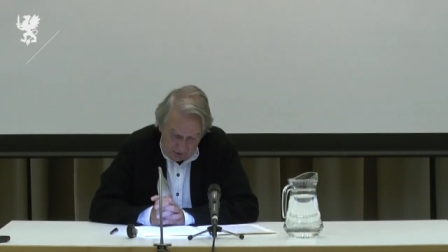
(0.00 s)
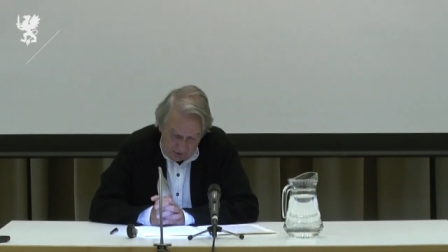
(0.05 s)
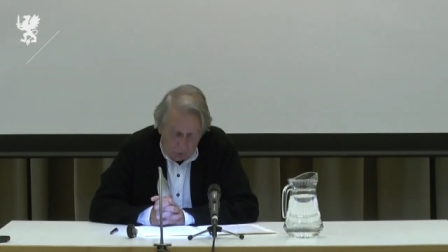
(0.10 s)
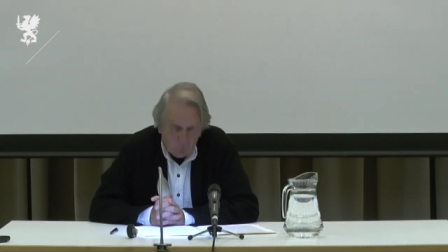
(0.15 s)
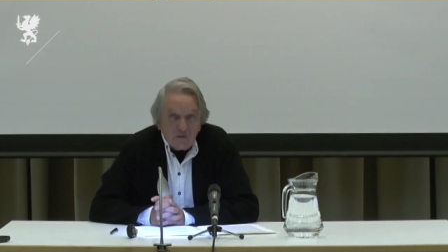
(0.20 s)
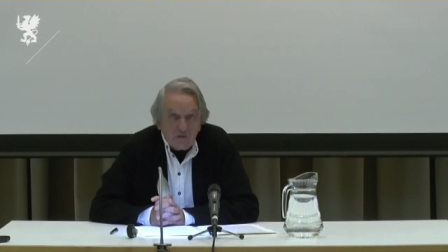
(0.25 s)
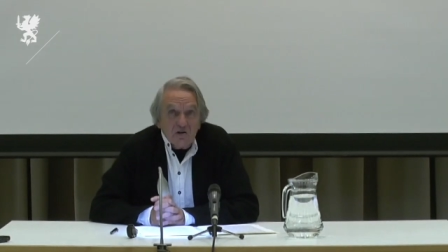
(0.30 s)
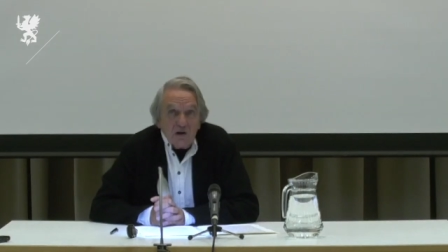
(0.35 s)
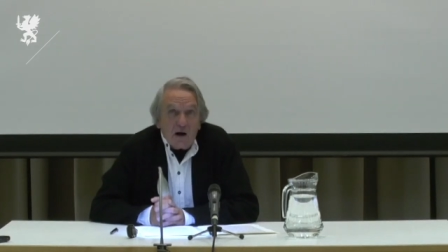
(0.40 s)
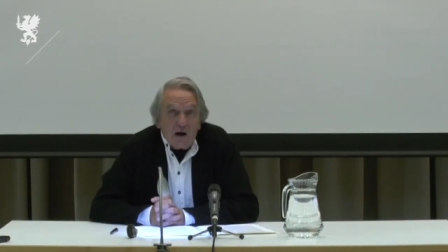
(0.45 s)

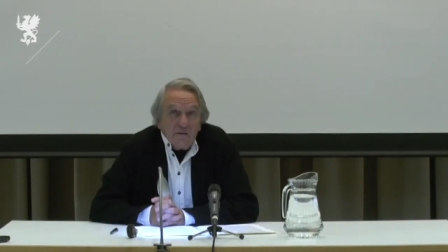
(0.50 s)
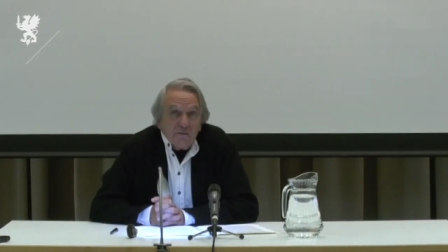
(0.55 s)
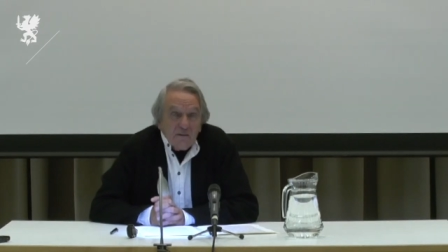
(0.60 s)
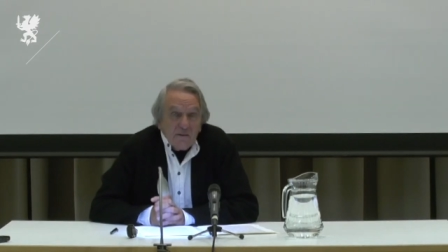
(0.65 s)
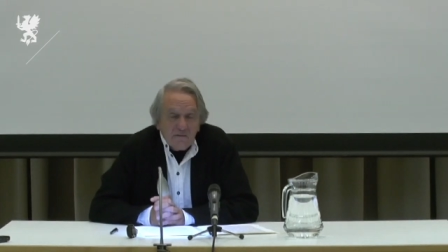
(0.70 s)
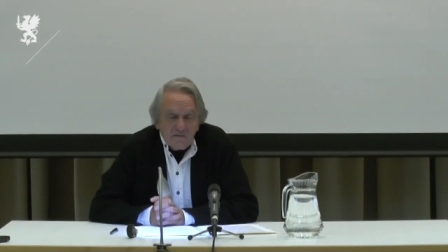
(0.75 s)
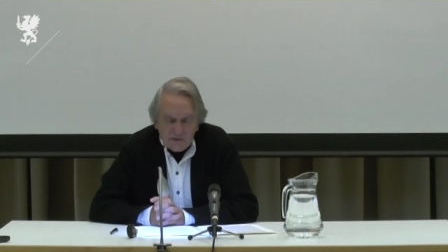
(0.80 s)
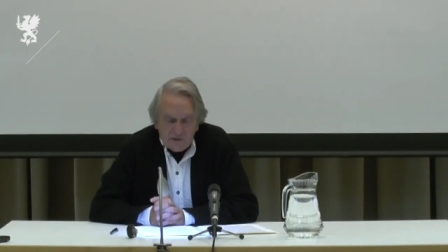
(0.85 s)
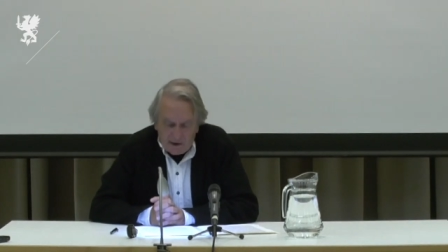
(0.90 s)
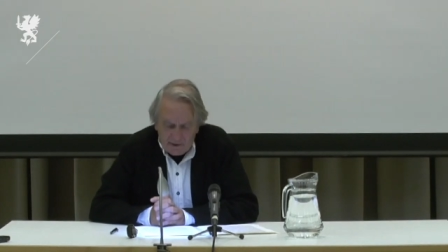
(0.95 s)
which has
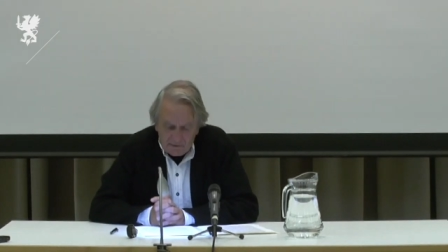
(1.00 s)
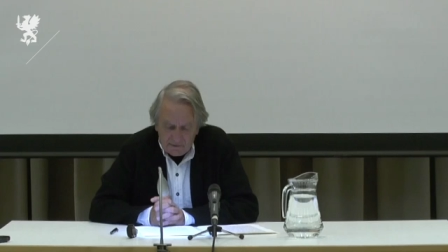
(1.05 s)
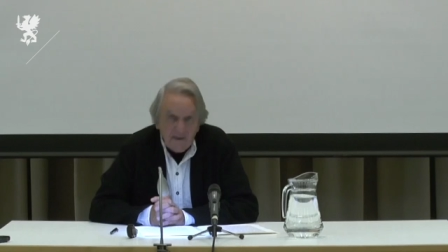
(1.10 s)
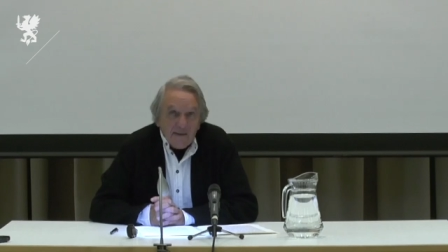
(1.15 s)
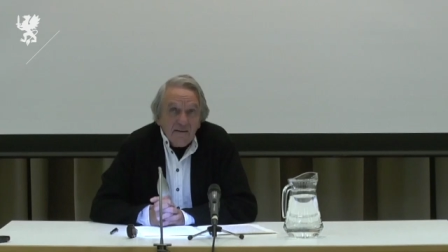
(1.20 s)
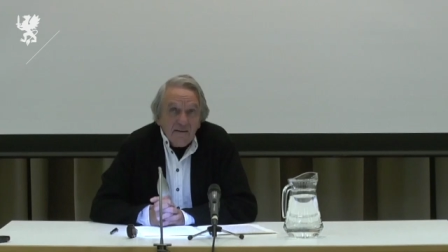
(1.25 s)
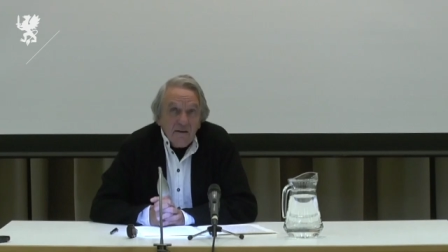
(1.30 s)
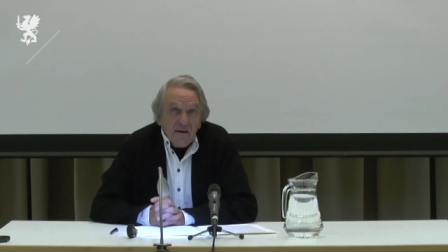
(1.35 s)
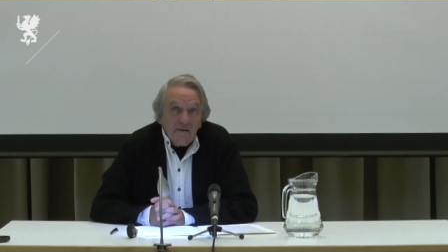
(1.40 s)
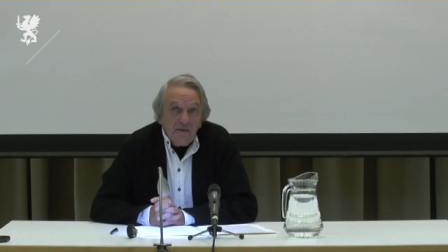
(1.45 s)
its end
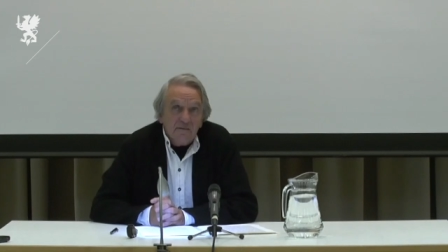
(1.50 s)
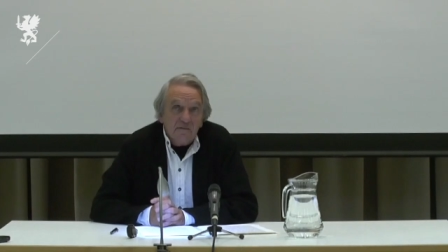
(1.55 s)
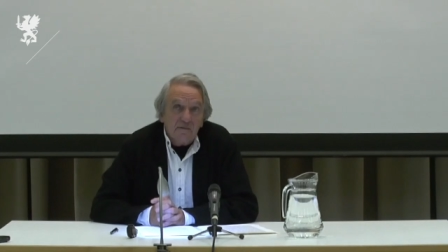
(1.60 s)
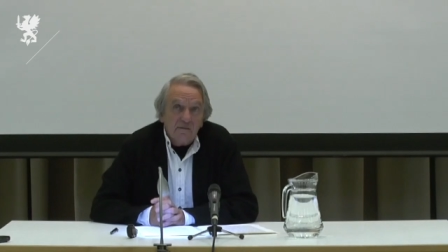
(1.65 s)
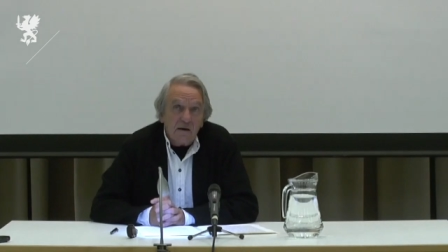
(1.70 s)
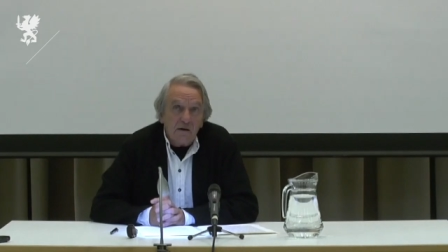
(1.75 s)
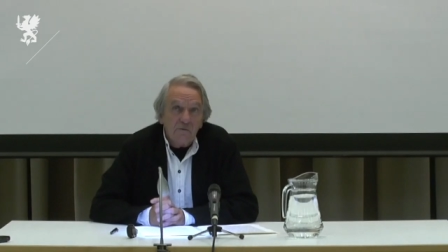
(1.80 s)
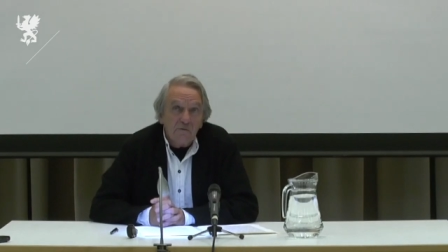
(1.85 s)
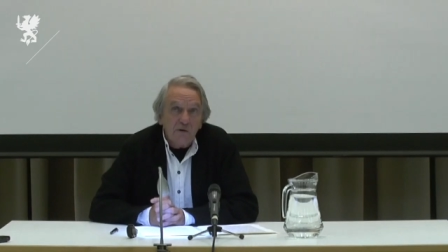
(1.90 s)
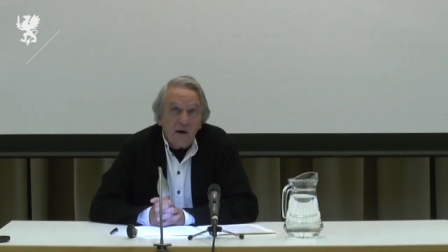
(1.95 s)
in
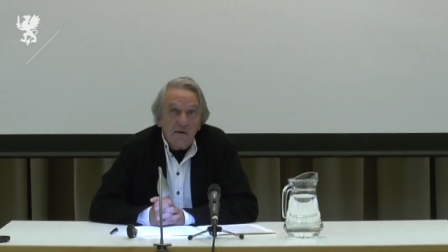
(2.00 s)
itself,